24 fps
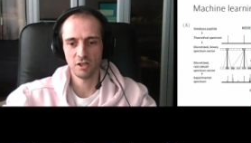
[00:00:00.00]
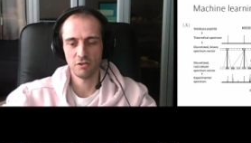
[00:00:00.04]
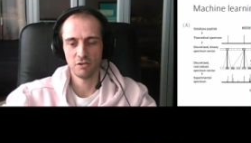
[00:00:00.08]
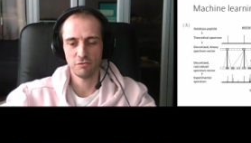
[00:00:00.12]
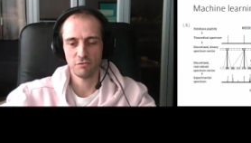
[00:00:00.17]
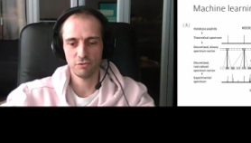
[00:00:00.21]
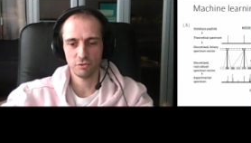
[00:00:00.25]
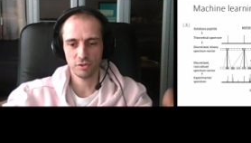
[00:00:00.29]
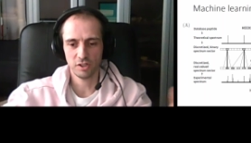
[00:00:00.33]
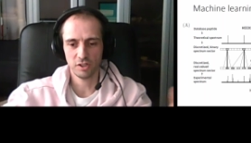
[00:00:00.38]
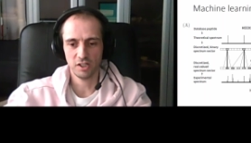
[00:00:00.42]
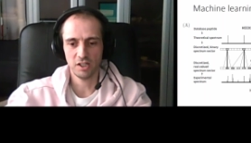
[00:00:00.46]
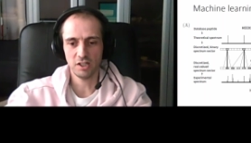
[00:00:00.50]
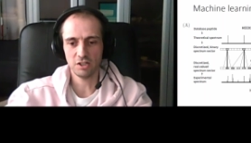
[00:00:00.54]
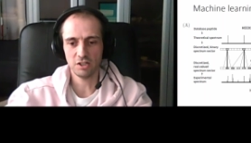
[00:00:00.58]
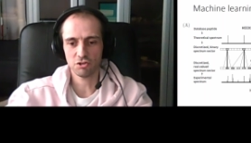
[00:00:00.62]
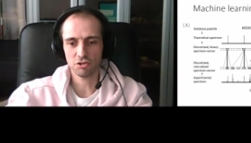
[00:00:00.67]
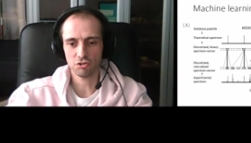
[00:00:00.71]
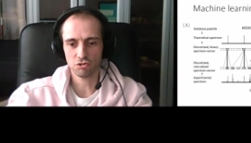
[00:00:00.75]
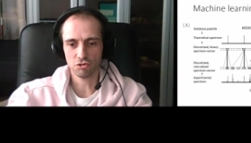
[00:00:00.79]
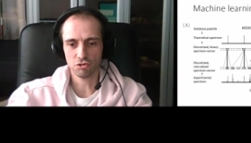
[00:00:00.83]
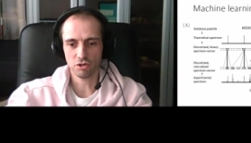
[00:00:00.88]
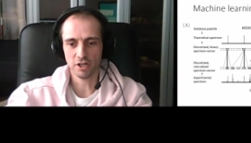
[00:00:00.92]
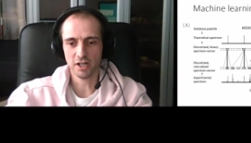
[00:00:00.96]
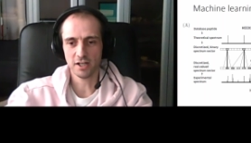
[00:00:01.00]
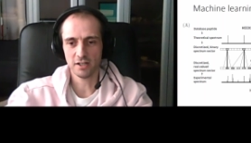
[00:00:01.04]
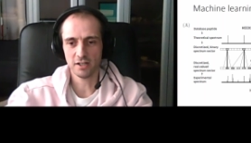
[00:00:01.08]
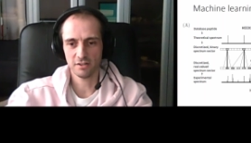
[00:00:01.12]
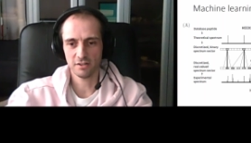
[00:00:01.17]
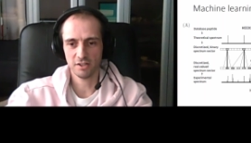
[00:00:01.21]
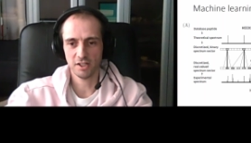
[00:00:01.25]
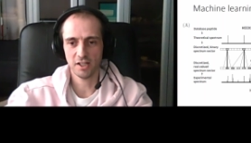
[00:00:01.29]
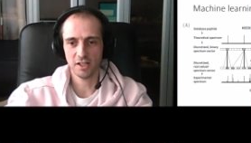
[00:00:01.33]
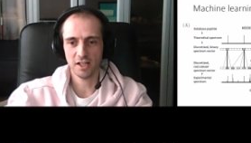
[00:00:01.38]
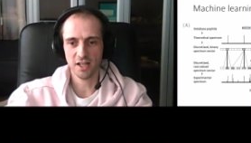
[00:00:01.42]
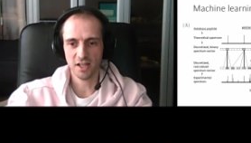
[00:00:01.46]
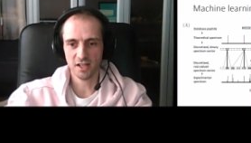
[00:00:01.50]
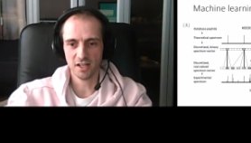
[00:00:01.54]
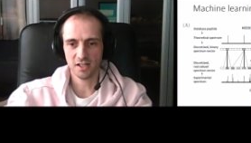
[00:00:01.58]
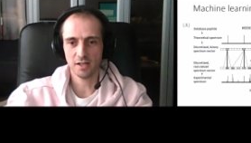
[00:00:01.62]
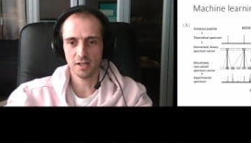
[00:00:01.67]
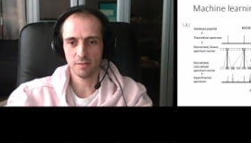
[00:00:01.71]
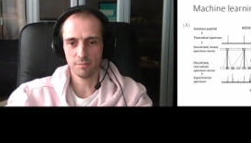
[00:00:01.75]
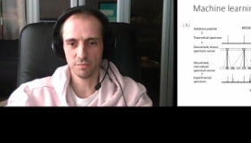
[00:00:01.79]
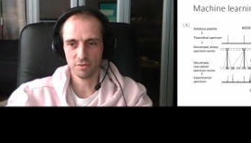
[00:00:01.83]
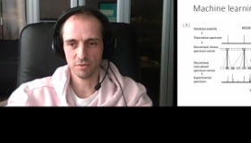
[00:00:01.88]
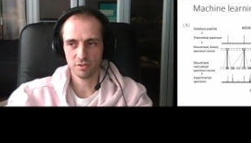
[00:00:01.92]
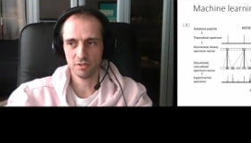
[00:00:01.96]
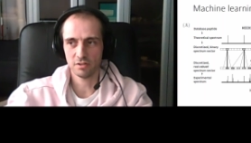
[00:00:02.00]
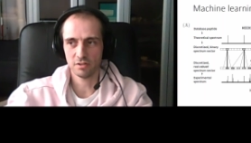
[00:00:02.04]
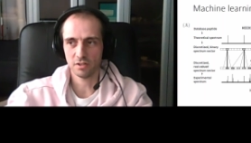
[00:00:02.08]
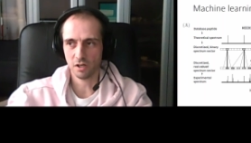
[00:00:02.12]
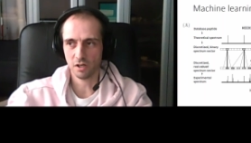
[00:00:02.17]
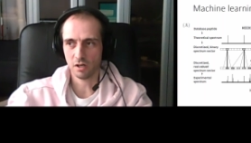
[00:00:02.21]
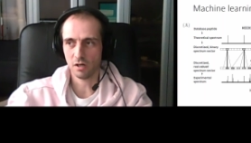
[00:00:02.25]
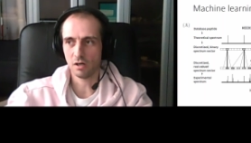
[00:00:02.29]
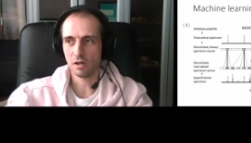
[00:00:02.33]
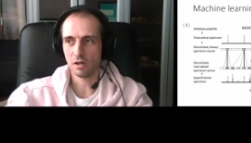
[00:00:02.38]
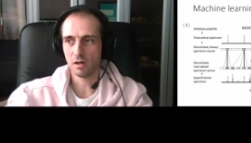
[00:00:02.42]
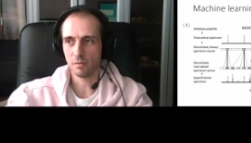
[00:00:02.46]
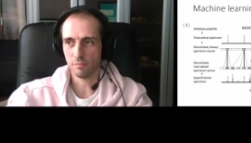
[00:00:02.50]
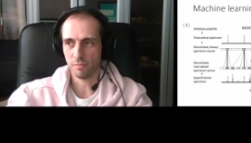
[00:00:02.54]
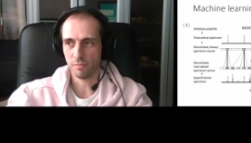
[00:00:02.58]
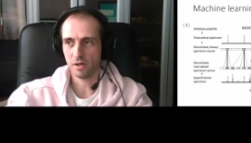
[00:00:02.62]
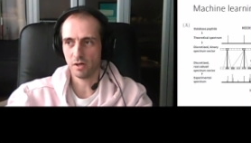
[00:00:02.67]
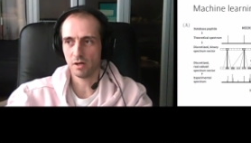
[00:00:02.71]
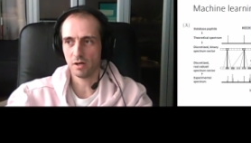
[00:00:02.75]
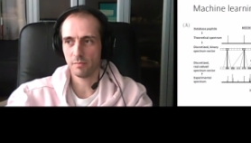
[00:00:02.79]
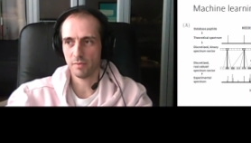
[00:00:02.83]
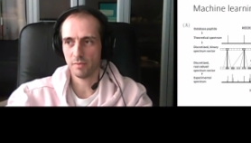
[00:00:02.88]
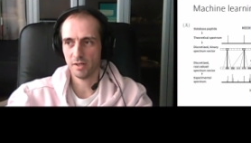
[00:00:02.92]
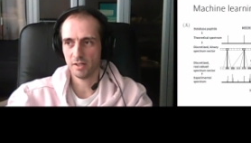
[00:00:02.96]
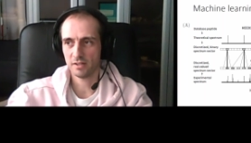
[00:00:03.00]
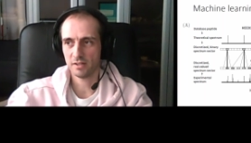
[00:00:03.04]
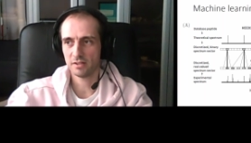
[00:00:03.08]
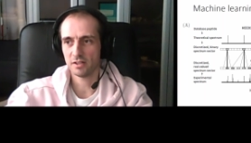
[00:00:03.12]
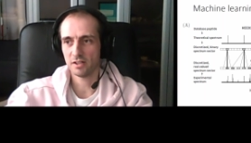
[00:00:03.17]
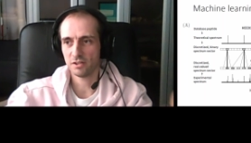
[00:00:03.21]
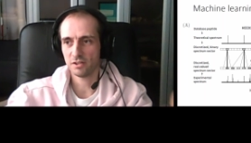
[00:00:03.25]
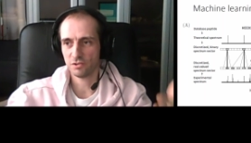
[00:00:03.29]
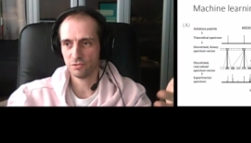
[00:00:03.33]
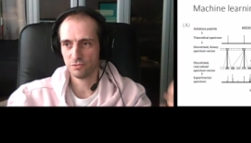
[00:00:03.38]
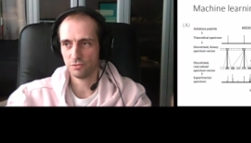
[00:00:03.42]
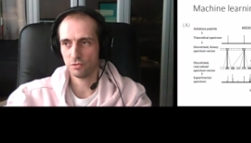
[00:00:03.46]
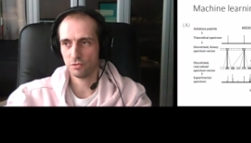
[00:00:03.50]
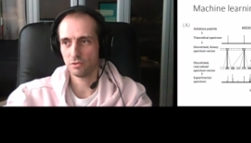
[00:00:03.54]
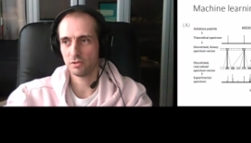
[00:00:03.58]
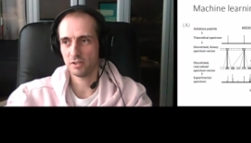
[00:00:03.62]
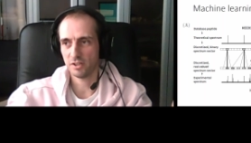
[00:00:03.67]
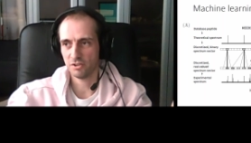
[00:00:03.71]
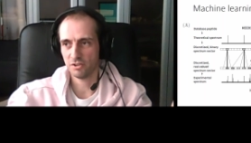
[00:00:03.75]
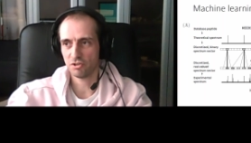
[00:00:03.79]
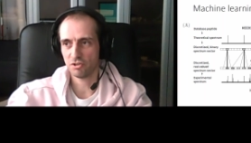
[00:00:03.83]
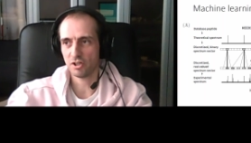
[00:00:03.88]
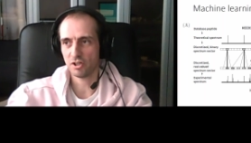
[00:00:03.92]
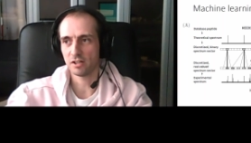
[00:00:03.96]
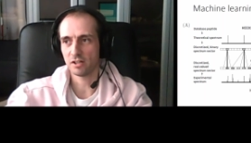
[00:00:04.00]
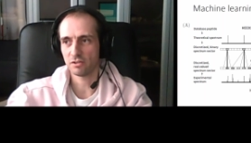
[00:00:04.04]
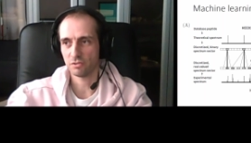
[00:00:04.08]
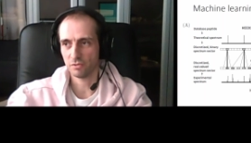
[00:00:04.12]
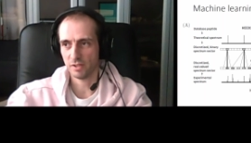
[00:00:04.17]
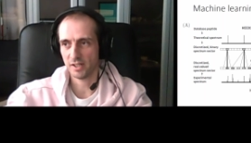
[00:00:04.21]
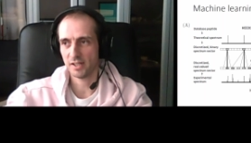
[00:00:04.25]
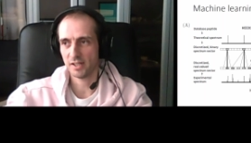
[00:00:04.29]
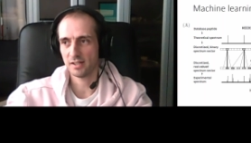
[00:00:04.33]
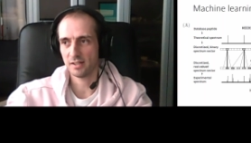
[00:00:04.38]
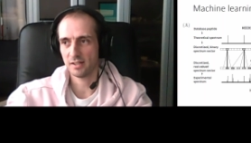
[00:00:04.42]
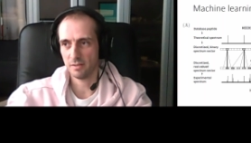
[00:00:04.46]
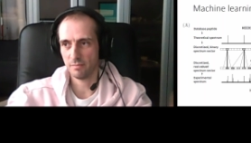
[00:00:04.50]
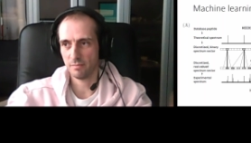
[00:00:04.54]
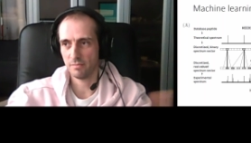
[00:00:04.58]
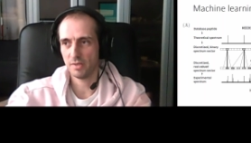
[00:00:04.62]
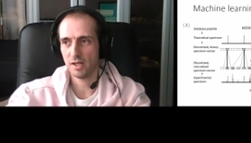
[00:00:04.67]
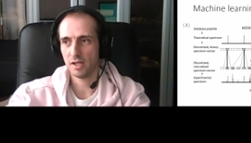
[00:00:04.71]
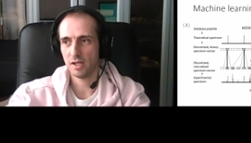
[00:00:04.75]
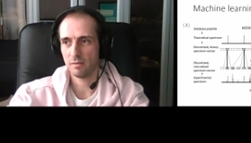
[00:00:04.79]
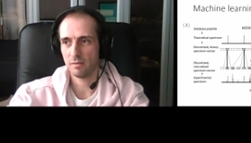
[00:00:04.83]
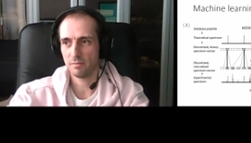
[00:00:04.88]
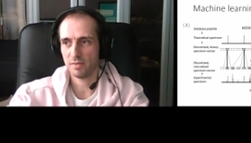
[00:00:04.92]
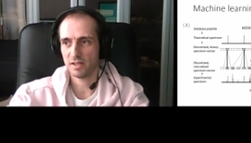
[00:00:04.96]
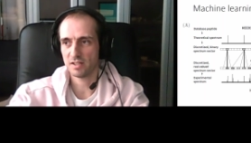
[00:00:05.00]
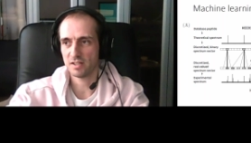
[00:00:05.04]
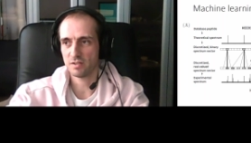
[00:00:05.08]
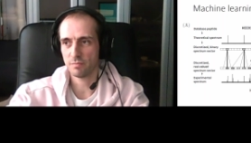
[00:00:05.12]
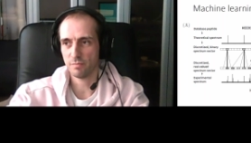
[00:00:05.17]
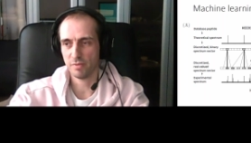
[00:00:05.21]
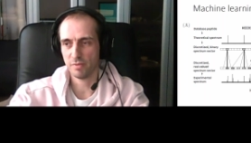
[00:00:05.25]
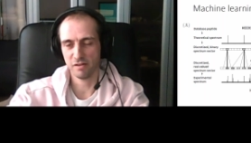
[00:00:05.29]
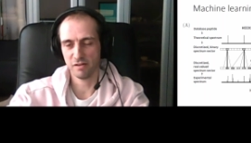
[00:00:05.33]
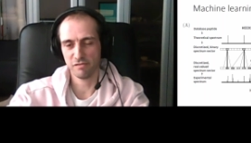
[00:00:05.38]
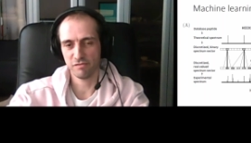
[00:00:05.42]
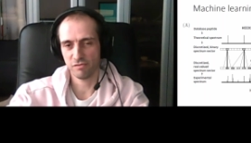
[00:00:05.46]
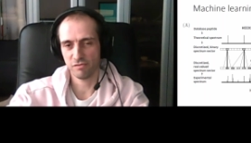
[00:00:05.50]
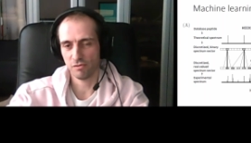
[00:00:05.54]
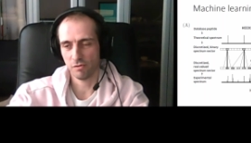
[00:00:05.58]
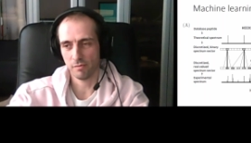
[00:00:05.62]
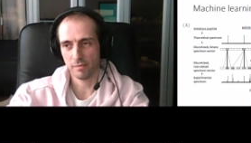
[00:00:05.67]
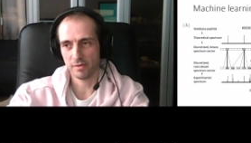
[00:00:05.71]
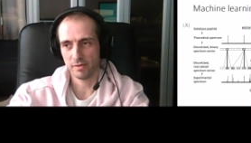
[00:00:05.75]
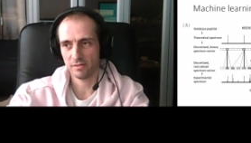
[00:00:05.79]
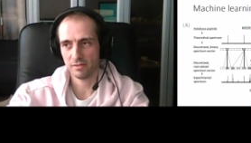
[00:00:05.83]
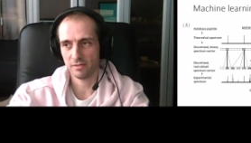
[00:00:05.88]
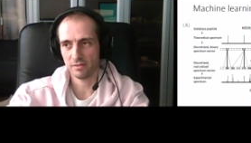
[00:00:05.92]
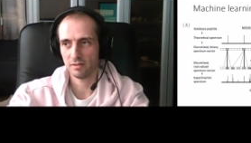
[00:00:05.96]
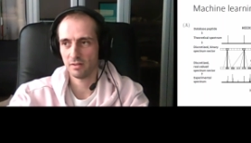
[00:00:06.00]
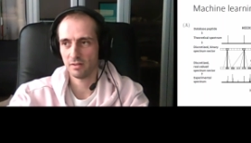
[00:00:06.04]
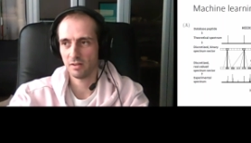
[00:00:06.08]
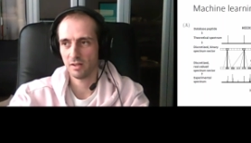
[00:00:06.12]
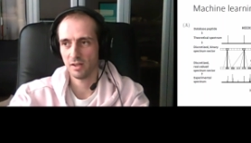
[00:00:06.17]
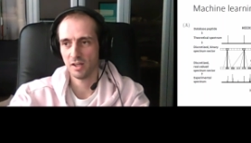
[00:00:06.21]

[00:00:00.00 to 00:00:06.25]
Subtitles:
For each track, they adapt the car parameters for the track to get the best performance.